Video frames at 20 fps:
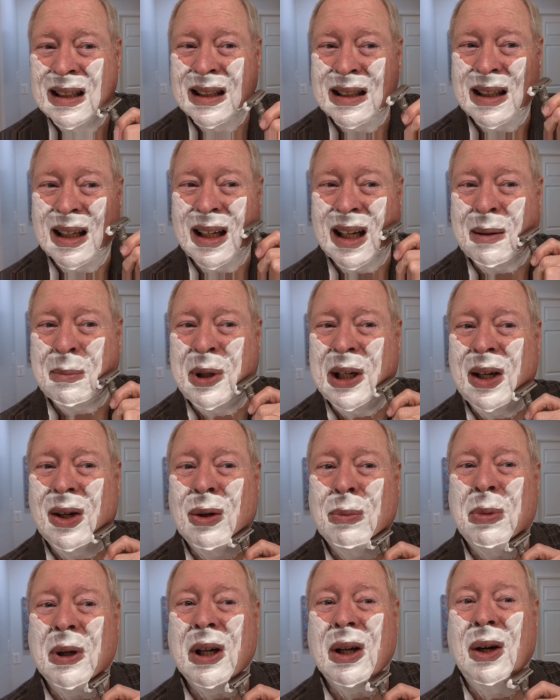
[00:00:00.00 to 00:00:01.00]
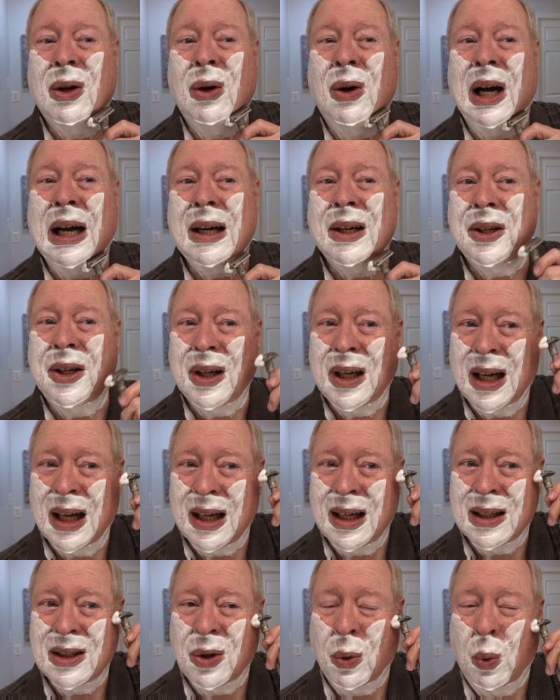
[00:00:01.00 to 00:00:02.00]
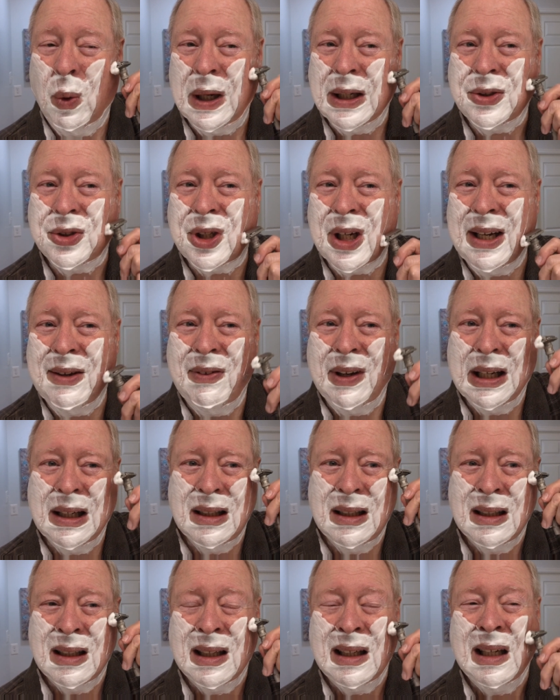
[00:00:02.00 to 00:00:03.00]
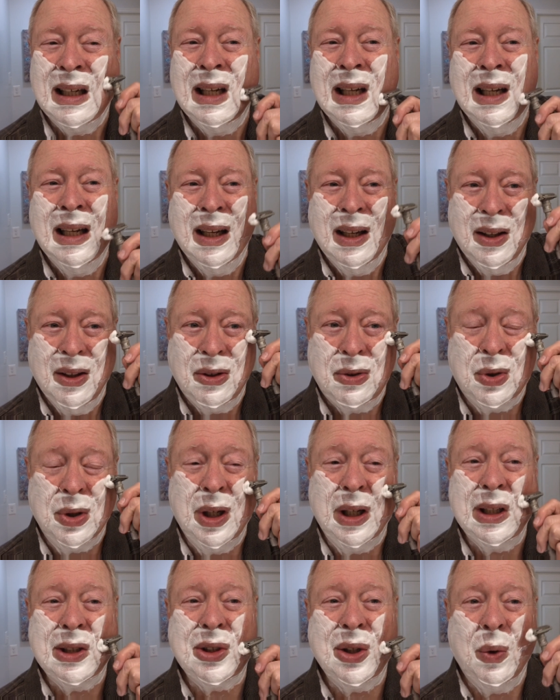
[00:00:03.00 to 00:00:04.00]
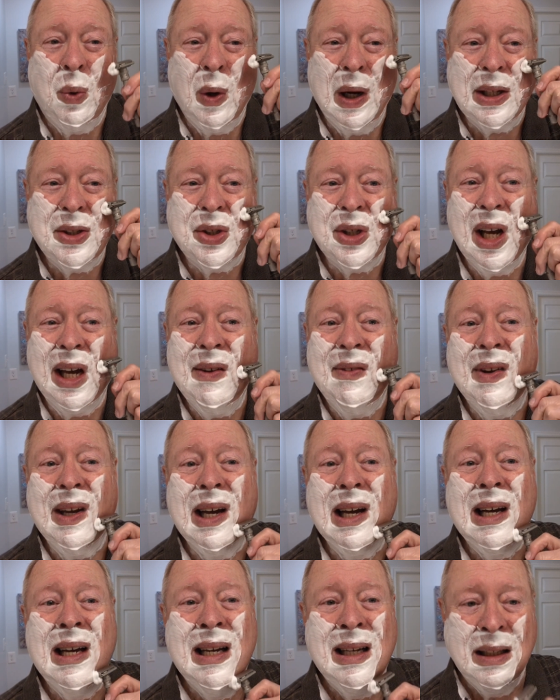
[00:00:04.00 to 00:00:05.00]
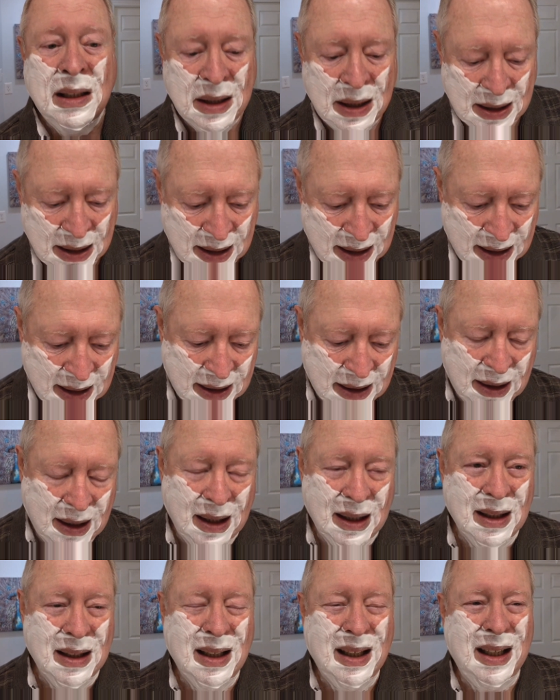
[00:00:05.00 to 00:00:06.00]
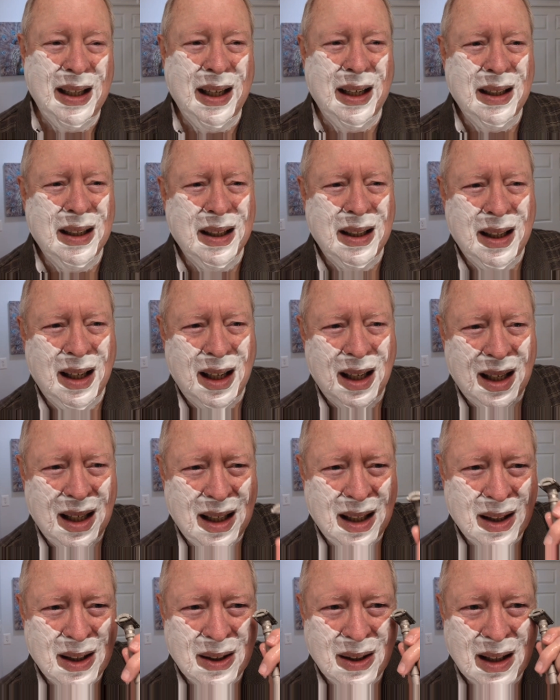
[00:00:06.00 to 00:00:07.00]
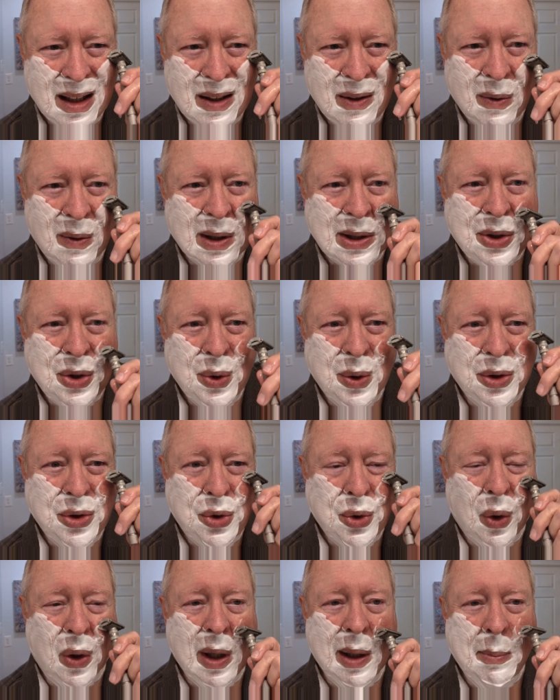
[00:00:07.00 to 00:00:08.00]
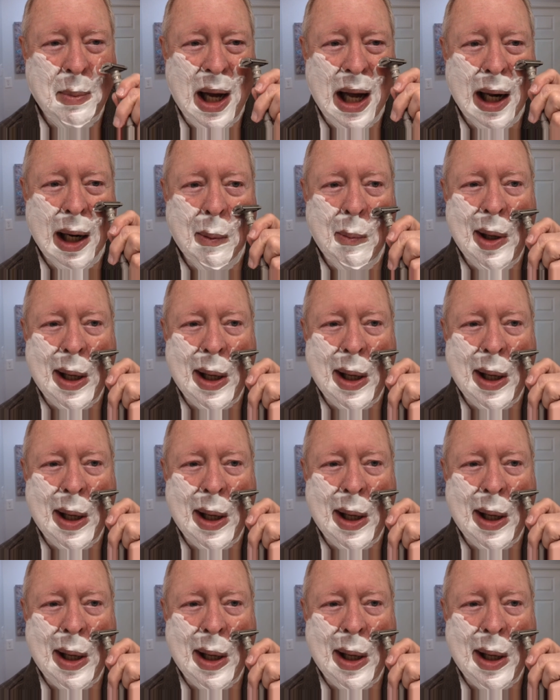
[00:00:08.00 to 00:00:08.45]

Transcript: So let me know below how you got into wet shaving, traditional wet shaving, and what you enjoy about it.